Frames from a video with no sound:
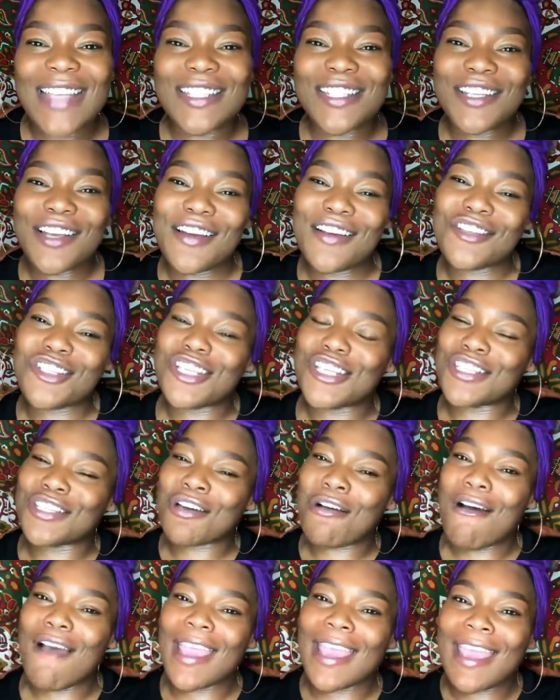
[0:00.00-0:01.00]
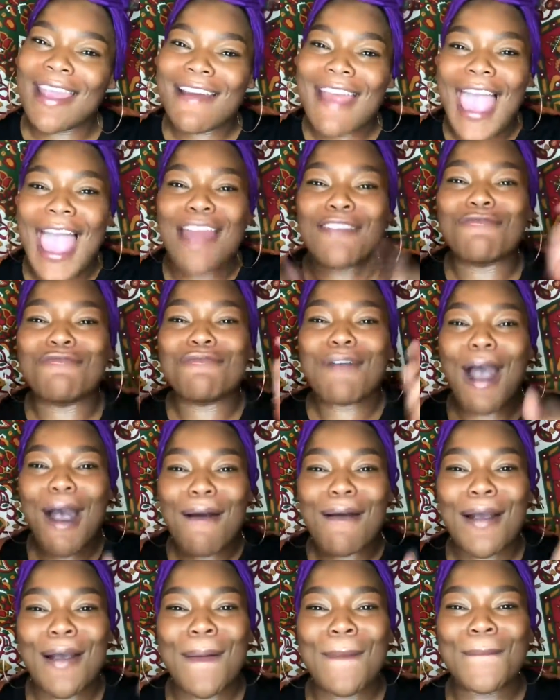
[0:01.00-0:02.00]
It's your girl, Just Koi here, and
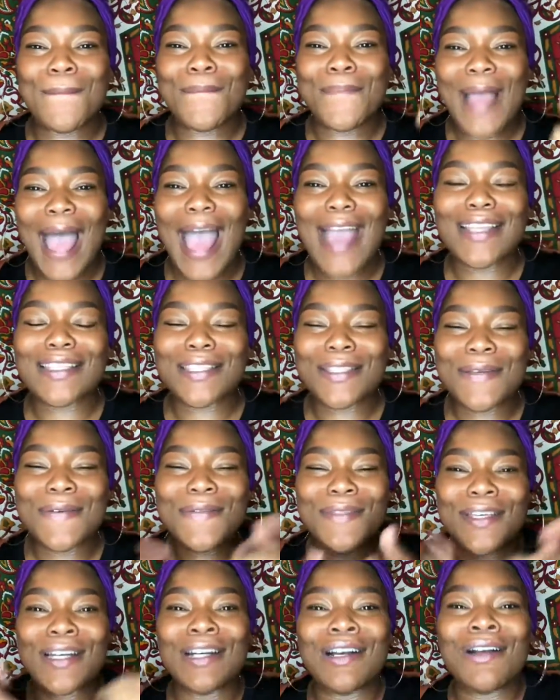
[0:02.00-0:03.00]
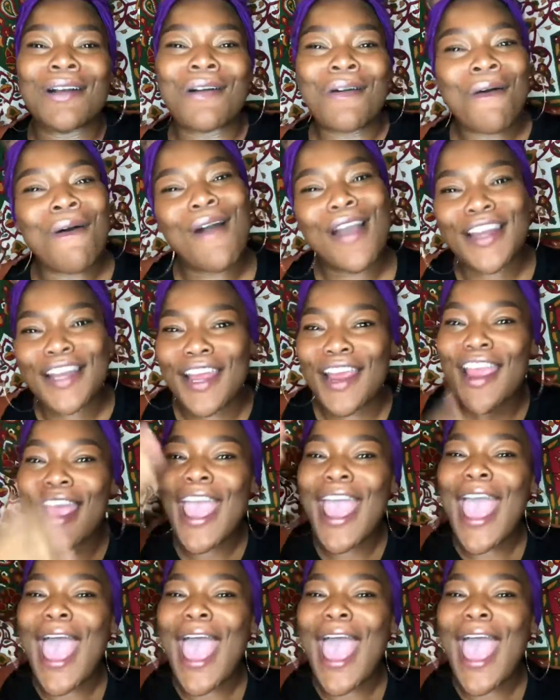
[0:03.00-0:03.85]
welcome back to the corner.